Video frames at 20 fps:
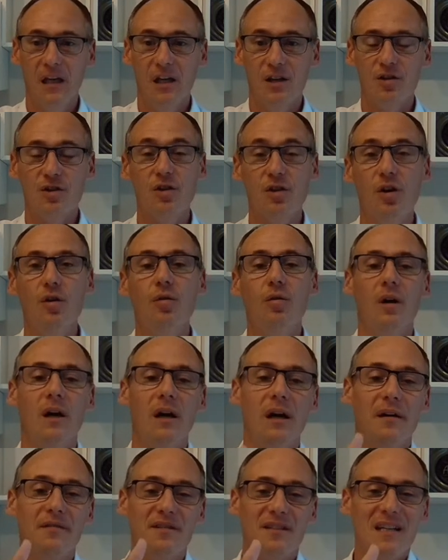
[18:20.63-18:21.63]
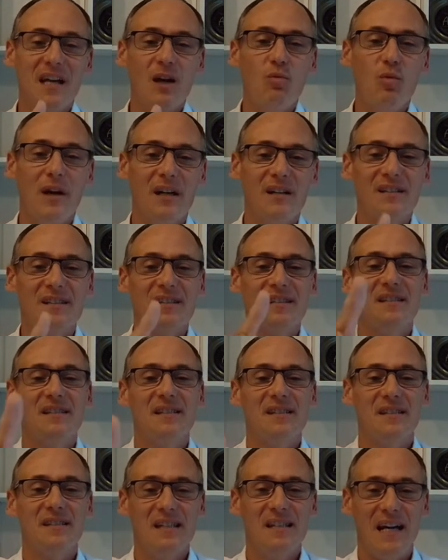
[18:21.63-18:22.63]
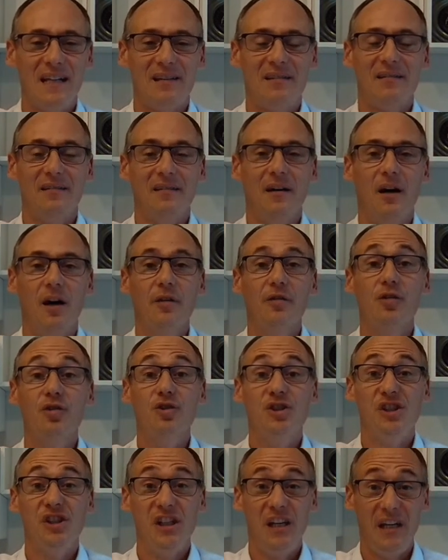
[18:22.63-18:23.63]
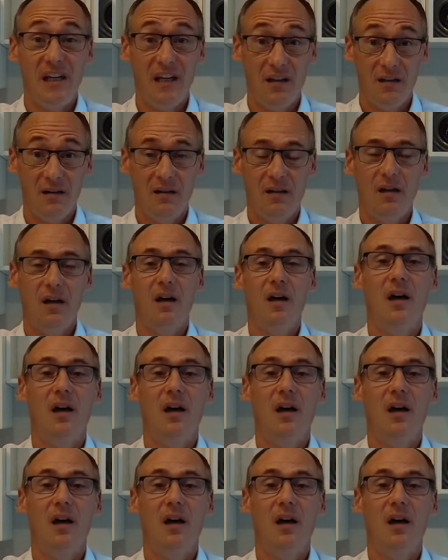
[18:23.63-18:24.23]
So they were set on the chair